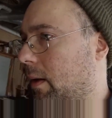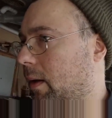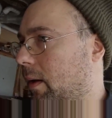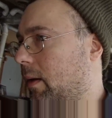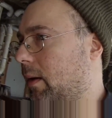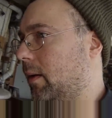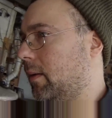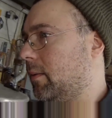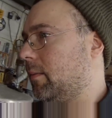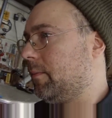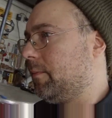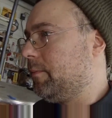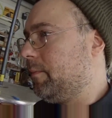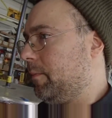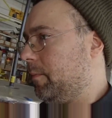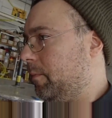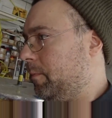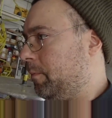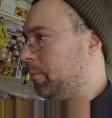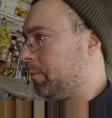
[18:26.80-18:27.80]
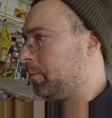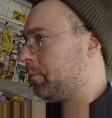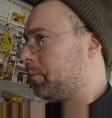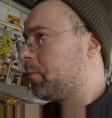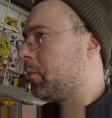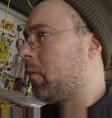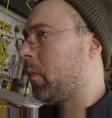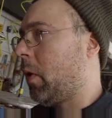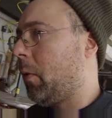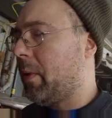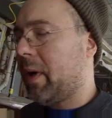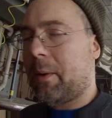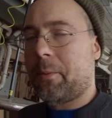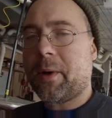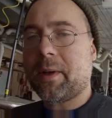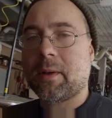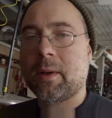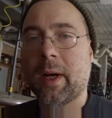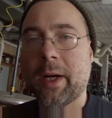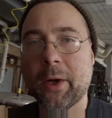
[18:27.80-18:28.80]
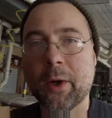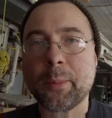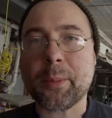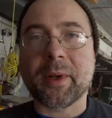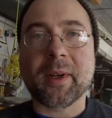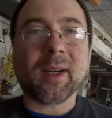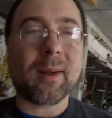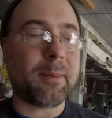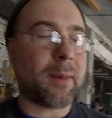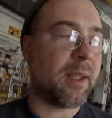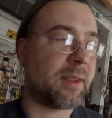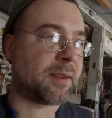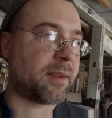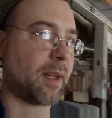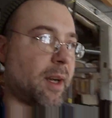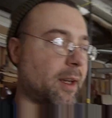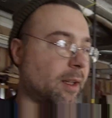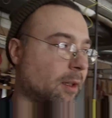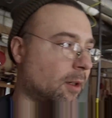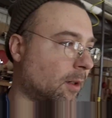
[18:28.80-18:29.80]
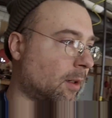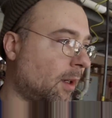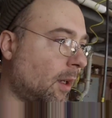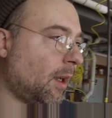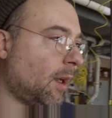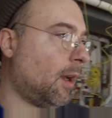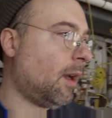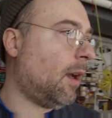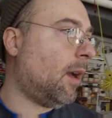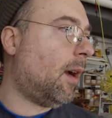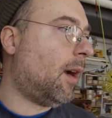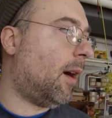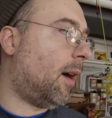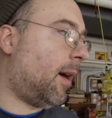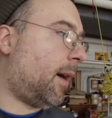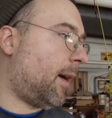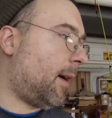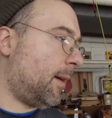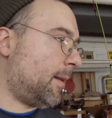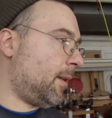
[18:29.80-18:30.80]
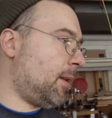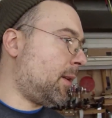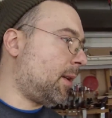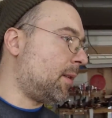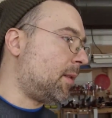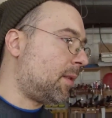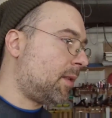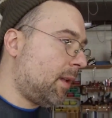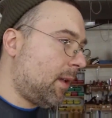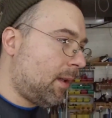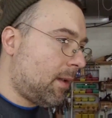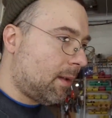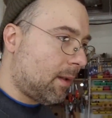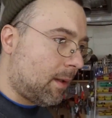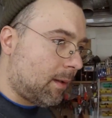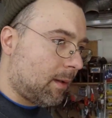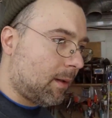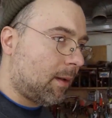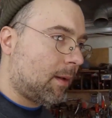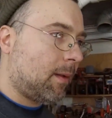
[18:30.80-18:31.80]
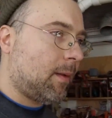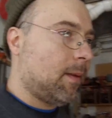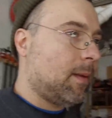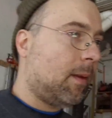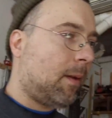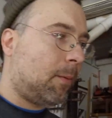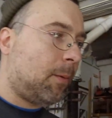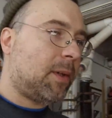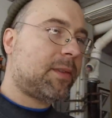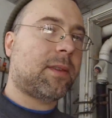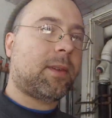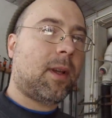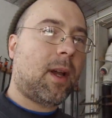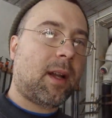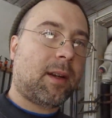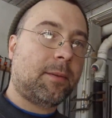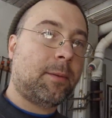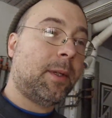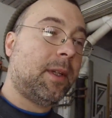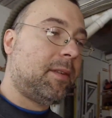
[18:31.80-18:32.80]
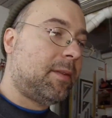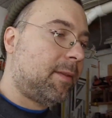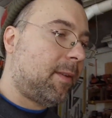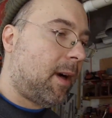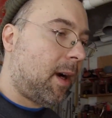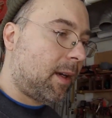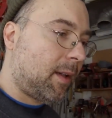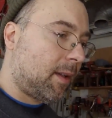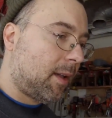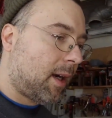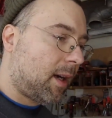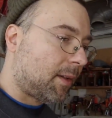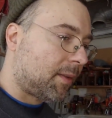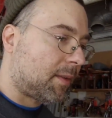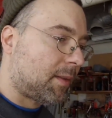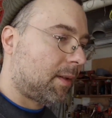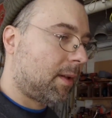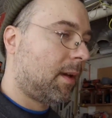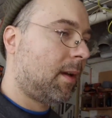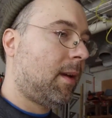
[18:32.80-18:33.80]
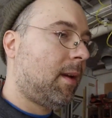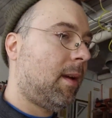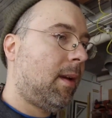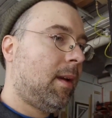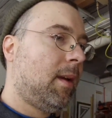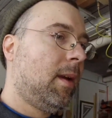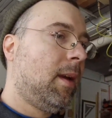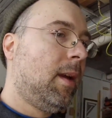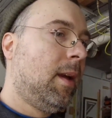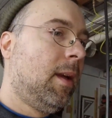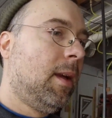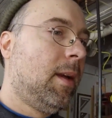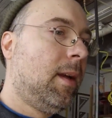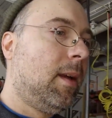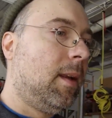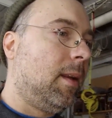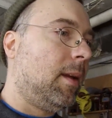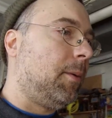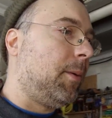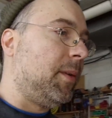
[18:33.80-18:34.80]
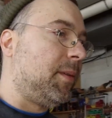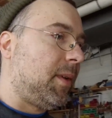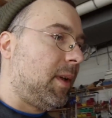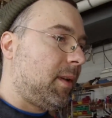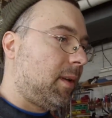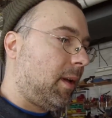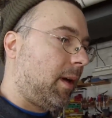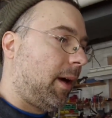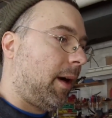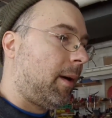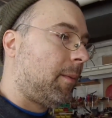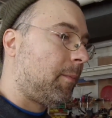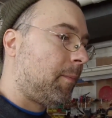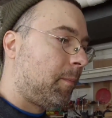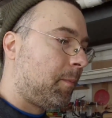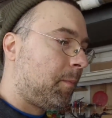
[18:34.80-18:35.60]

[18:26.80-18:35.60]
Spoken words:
And when I went and I opened up my silo, you could see that there was a lot of really fine dust that was in there.